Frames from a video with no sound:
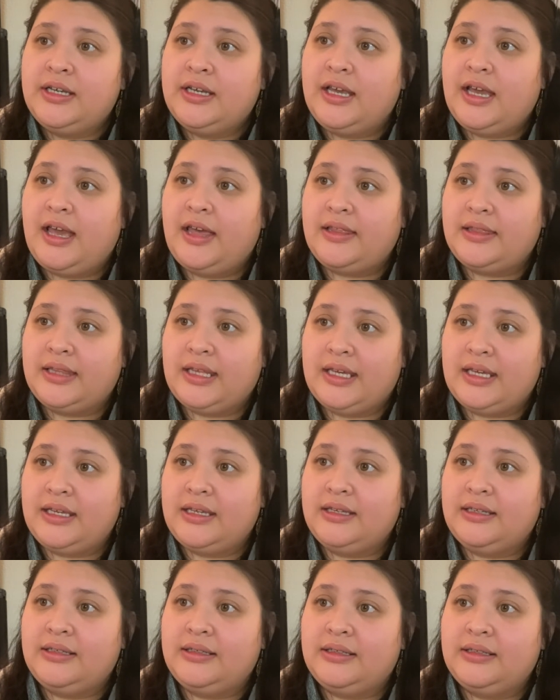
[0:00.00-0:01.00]
and
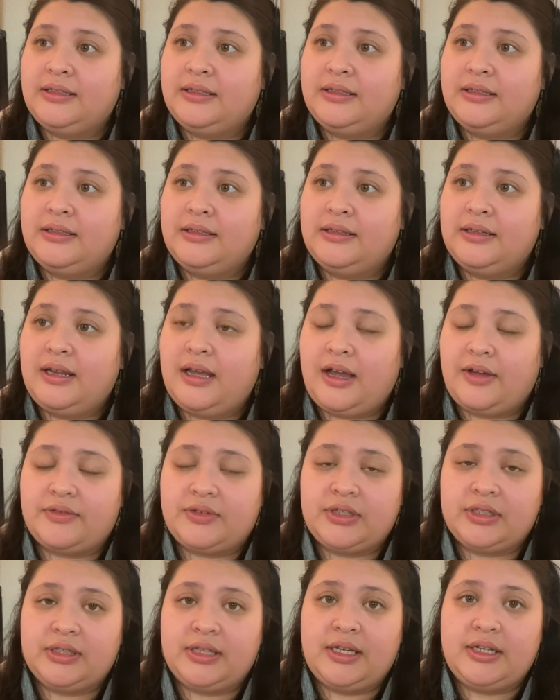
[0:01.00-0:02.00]
then
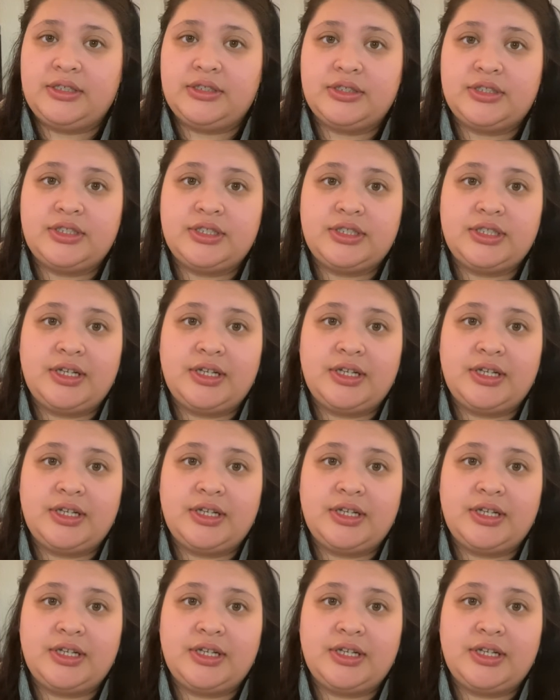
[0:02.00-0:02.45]
after lunch,